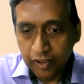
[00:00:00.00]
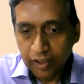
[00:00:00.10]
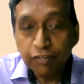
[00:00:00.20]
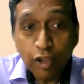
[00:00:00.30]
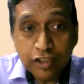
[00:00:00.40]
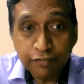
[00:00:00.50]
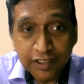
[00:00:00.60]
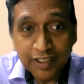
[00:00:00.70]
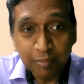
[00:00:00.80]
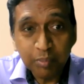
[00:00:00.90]
the
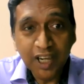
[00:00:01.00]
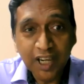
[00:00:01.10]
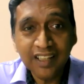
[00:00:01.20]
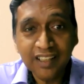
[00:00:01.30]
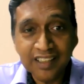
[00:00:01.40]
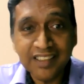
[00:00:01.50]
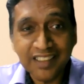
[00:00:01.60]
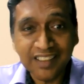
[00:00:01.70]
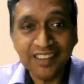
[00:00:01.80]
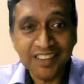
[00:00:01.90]
philosophy behind learning
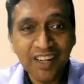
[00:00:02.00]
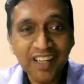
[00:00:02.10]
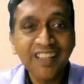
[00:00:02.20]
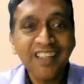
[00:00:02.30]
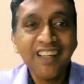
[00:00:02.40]
circles, right?